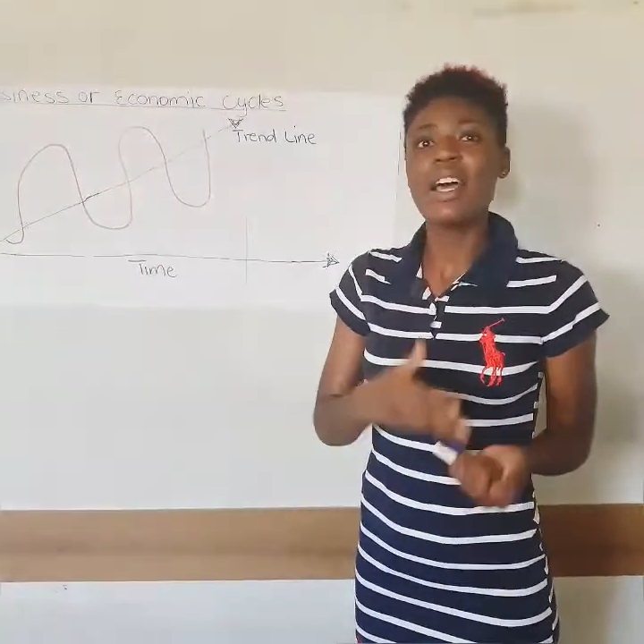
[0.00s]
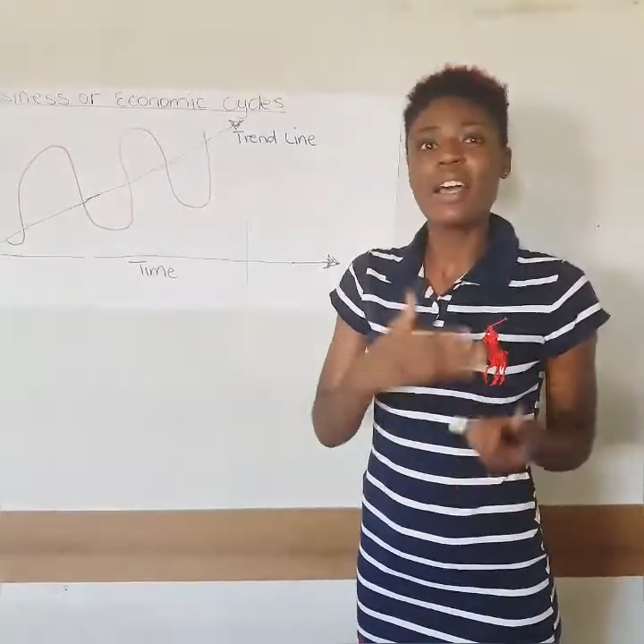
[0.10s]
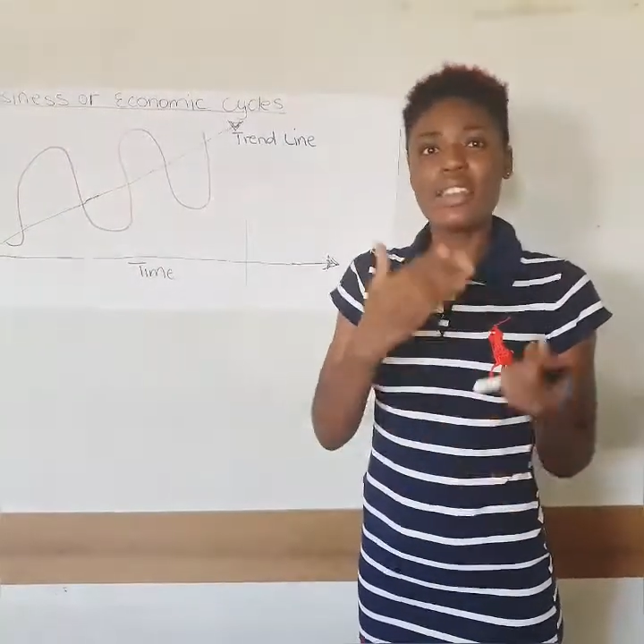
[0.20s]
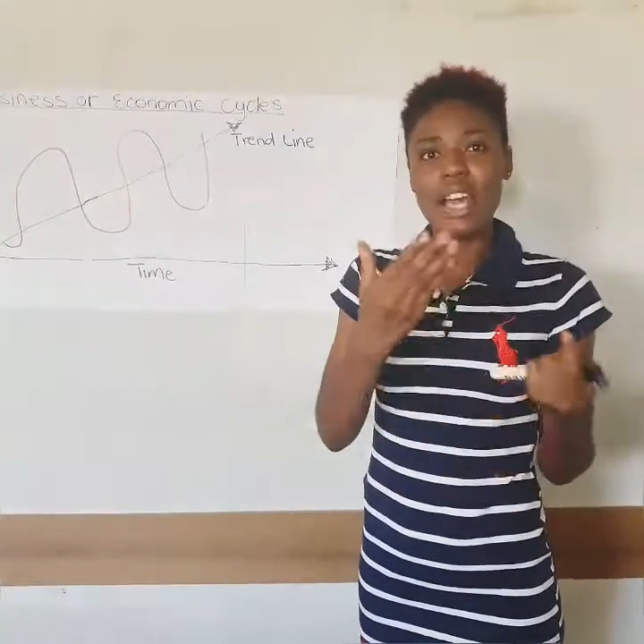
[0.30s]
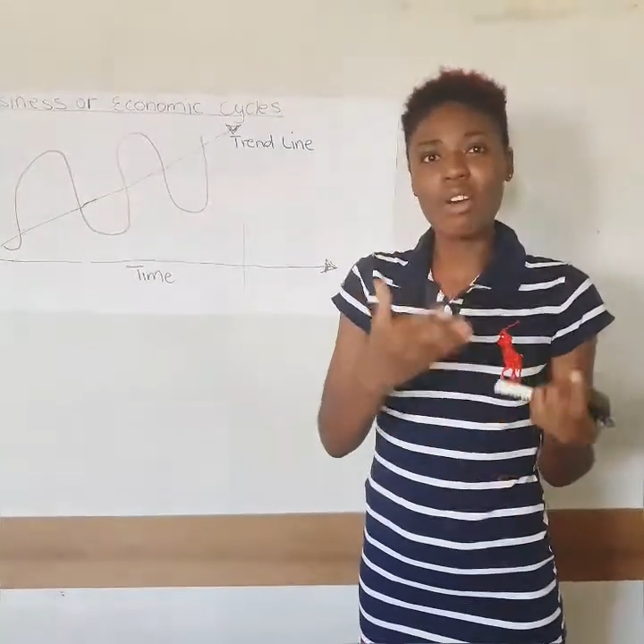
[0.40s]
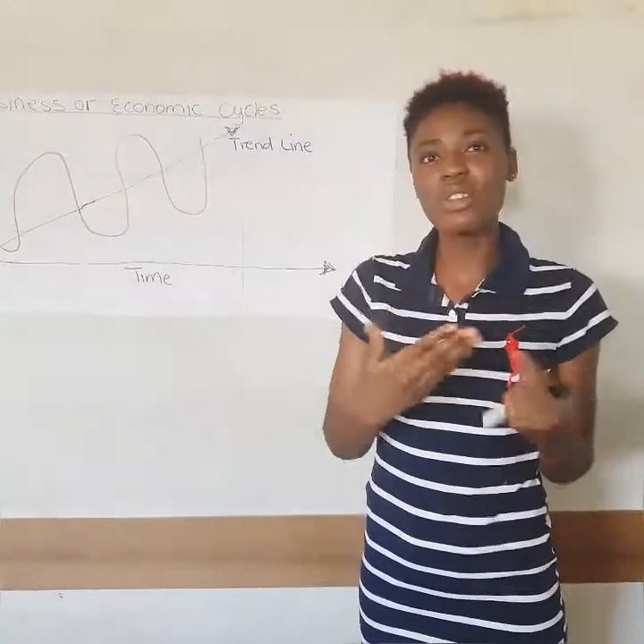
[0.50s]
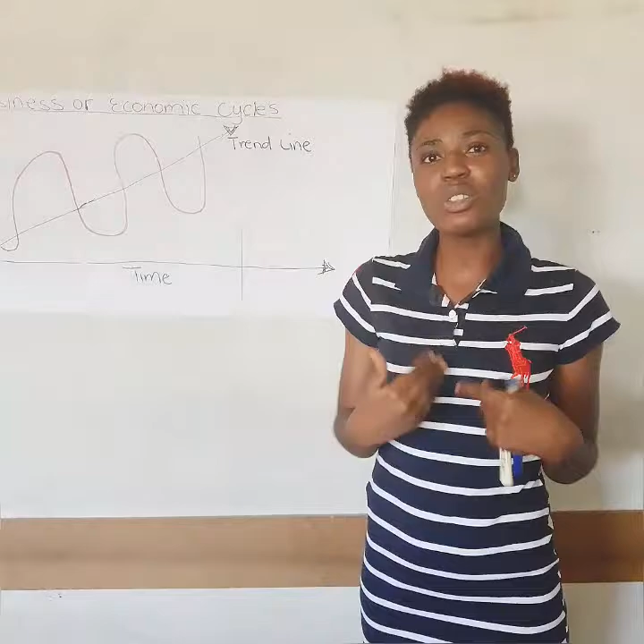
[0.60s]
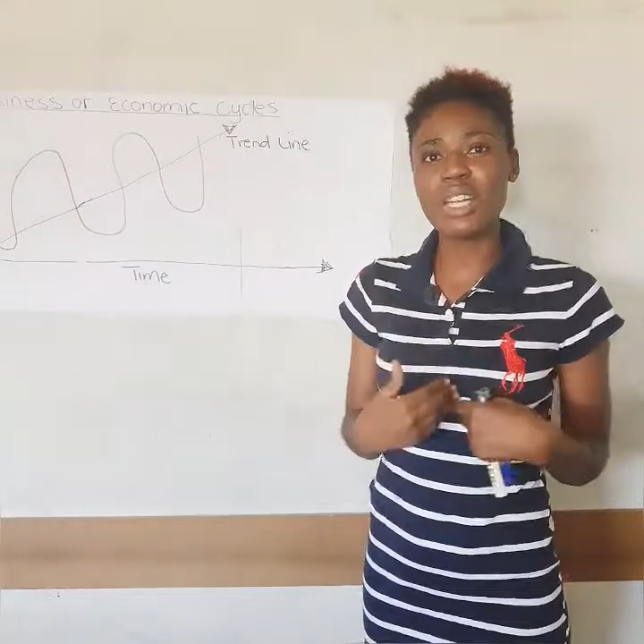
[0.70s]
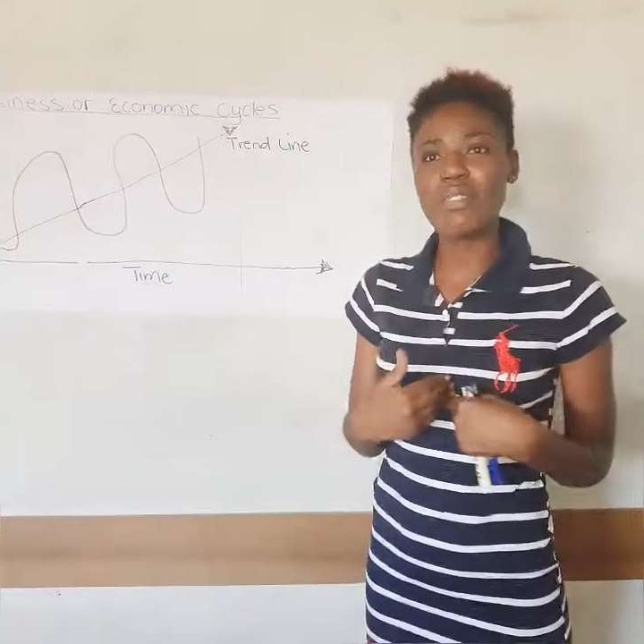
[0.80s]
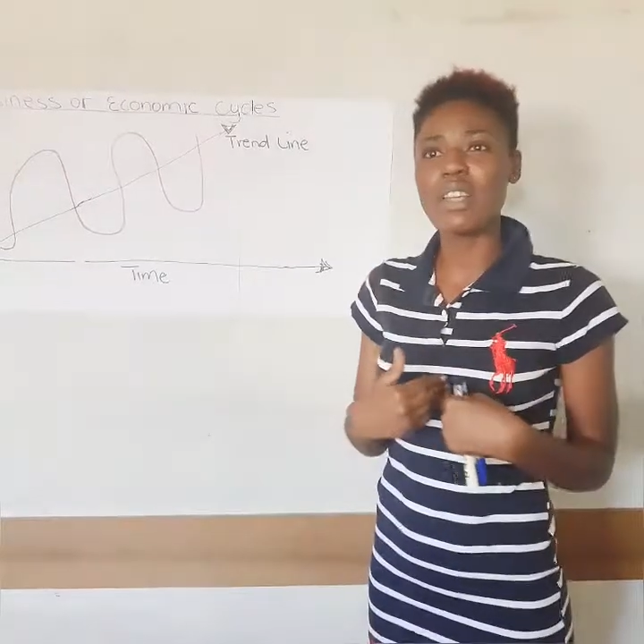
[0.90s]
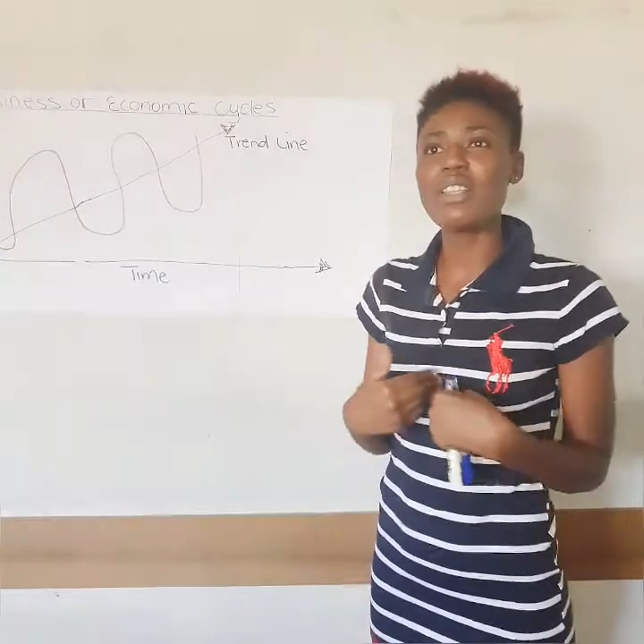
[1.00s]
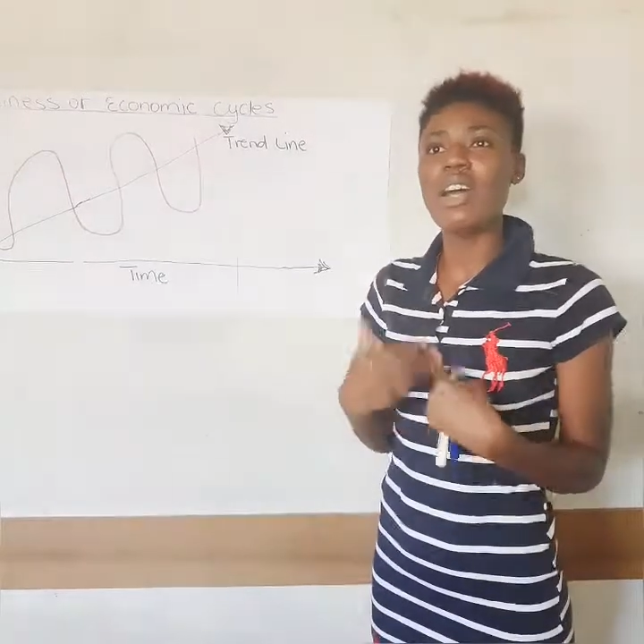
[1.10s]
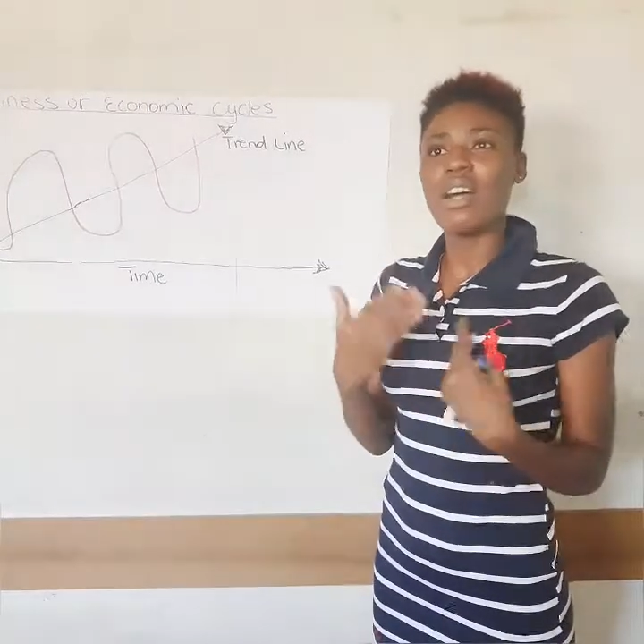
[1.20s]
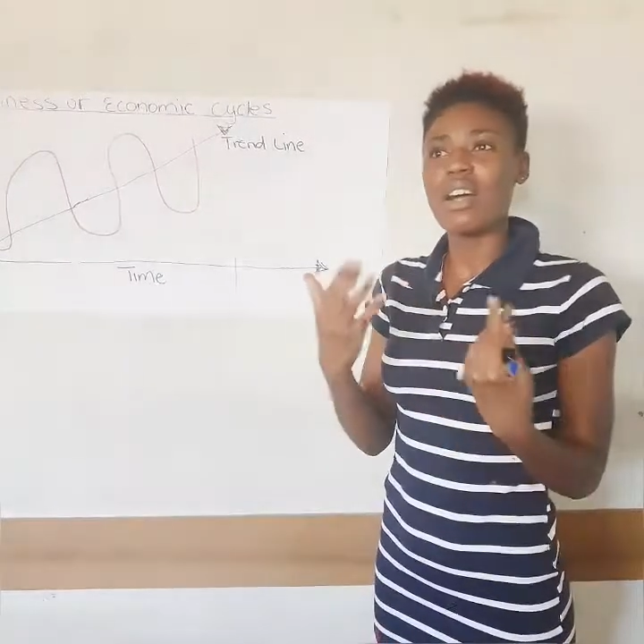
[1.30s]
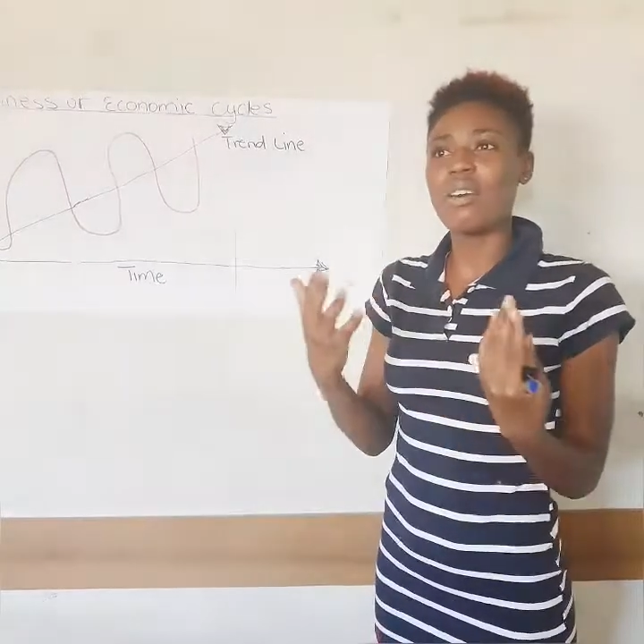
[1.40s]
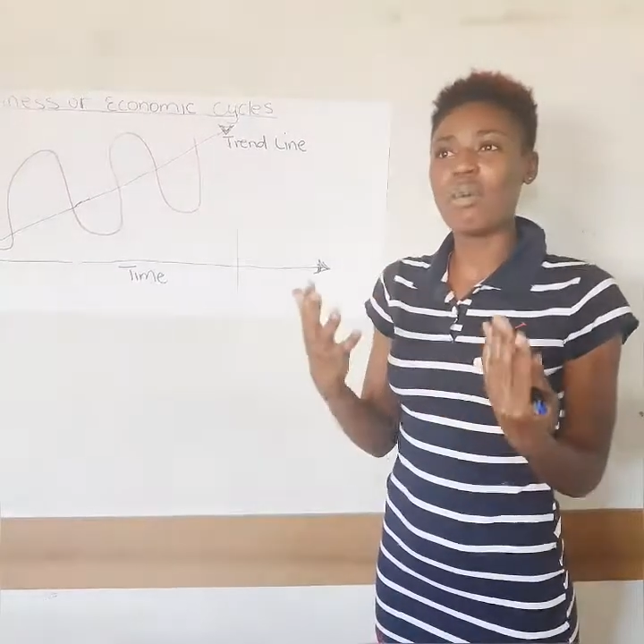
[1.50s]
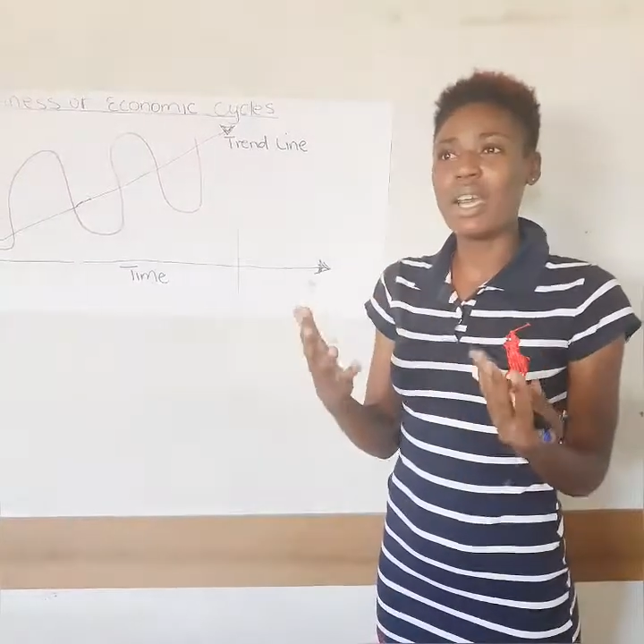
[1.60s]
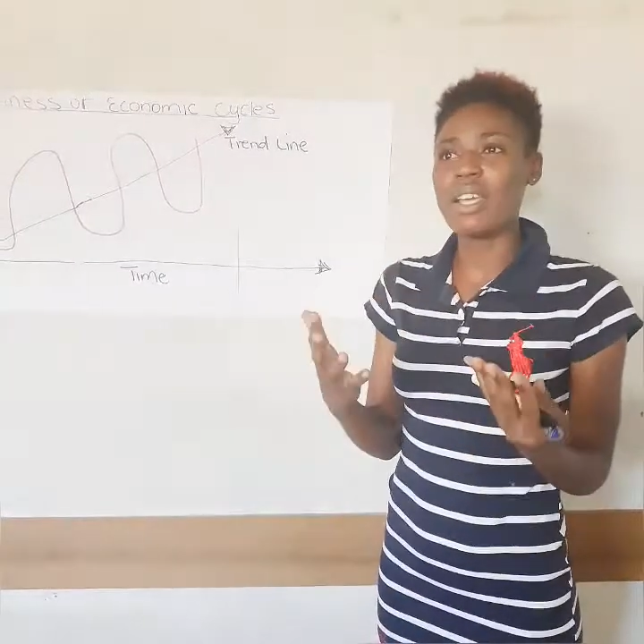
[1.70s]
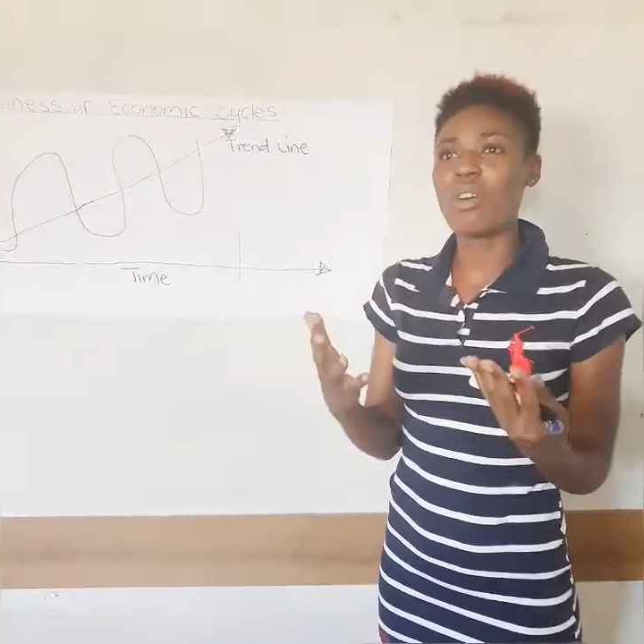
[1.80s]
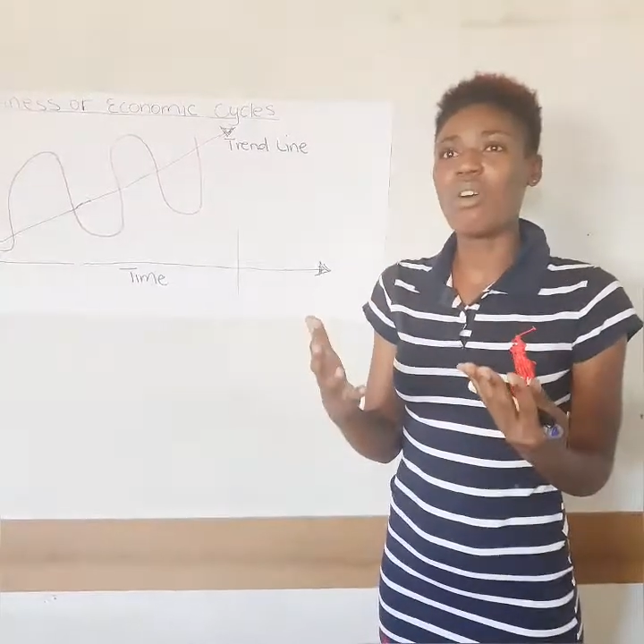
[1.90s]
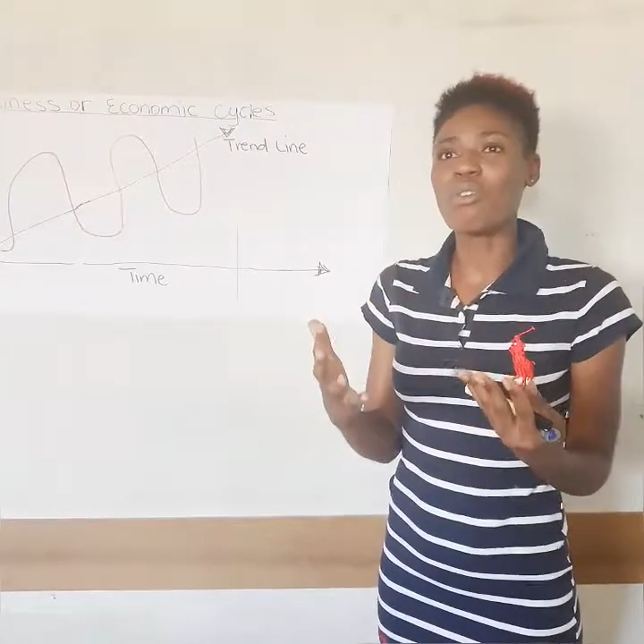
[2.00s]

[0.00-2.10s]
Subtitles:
they are also given a way of